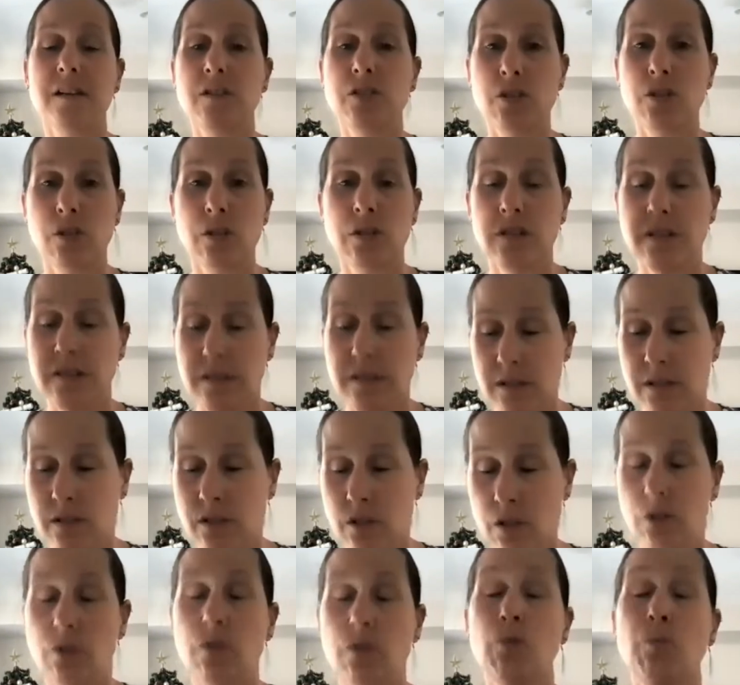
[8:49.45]
do
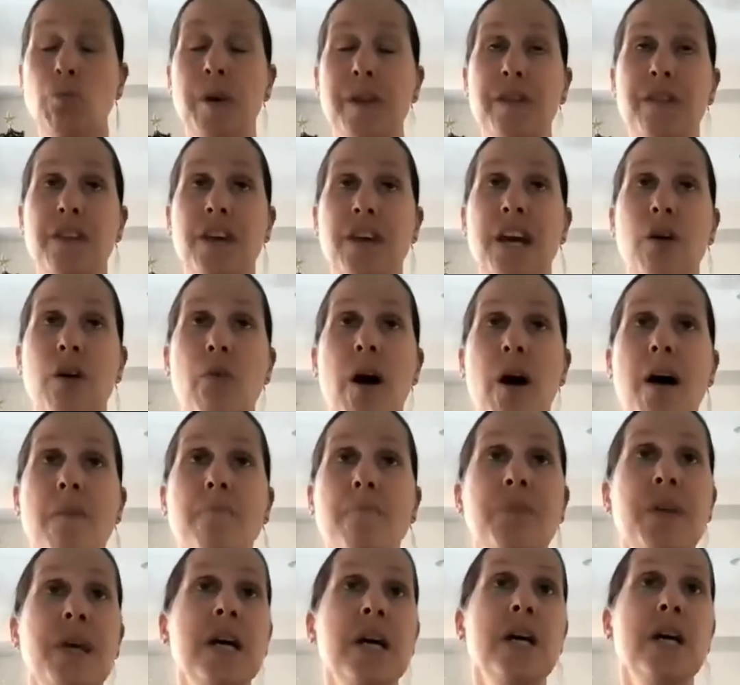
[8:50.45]
do with their,
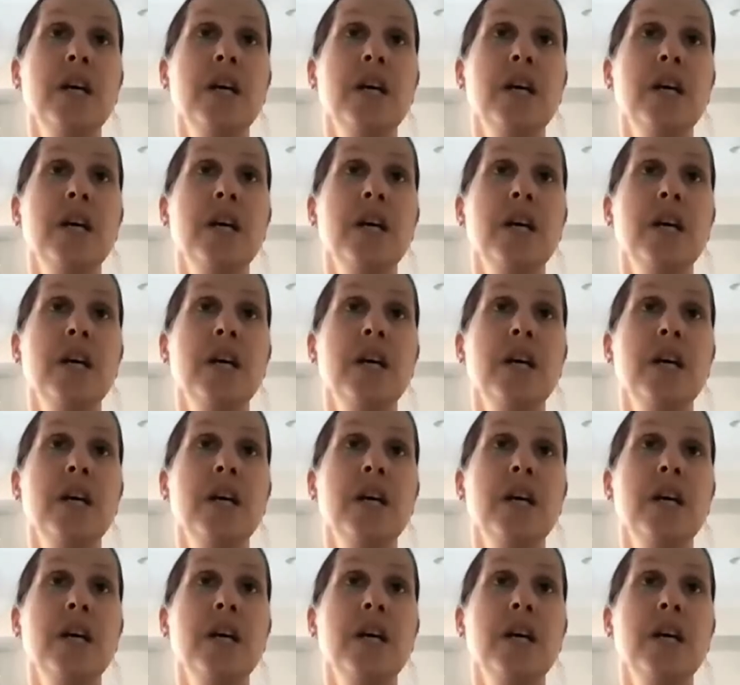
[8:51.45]
um,